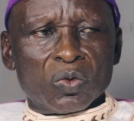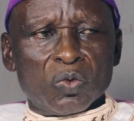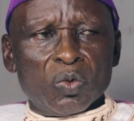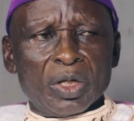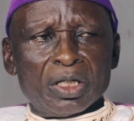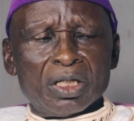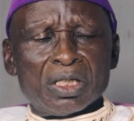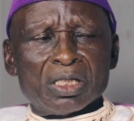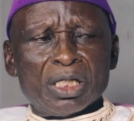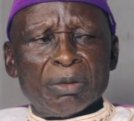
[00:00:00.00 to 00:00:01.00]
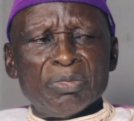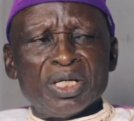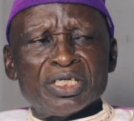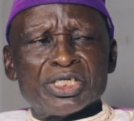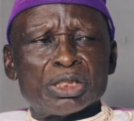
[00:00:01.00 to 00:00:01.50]
When the
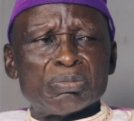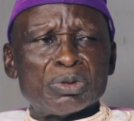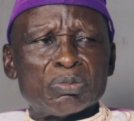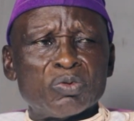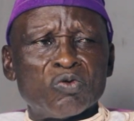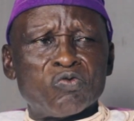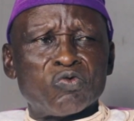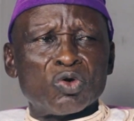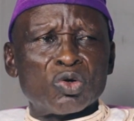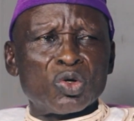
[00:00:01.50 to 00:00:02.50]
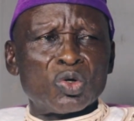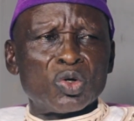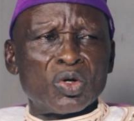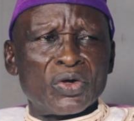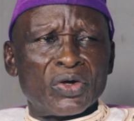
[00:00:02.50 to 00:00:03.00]
military people
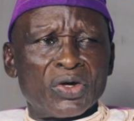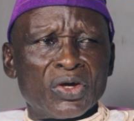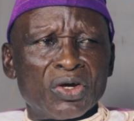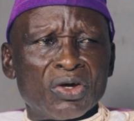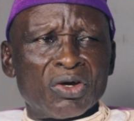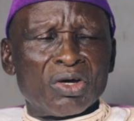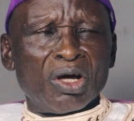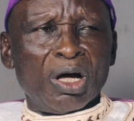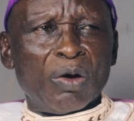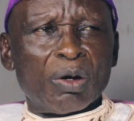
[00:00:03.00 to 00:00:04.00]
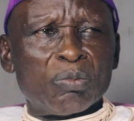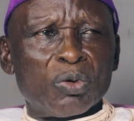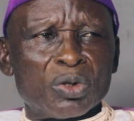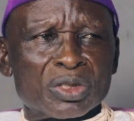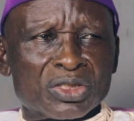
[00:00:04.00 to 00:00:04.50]
follow our
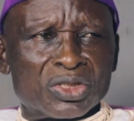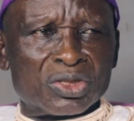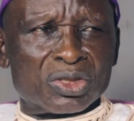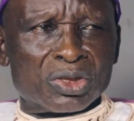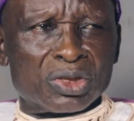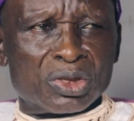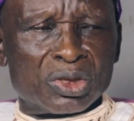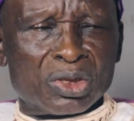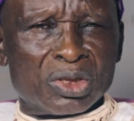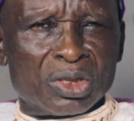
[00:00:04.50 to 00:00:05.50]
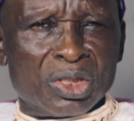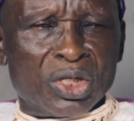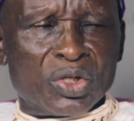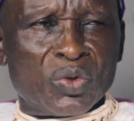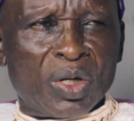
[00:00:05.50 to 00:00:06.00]
boys
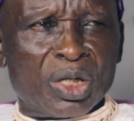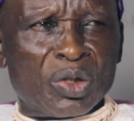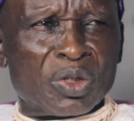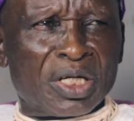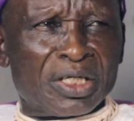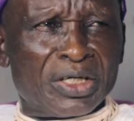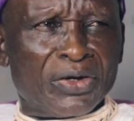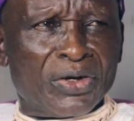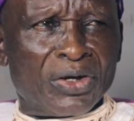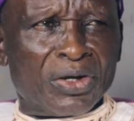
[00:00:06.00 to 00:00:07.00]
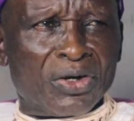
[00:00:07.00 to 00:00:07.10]
to Alogani,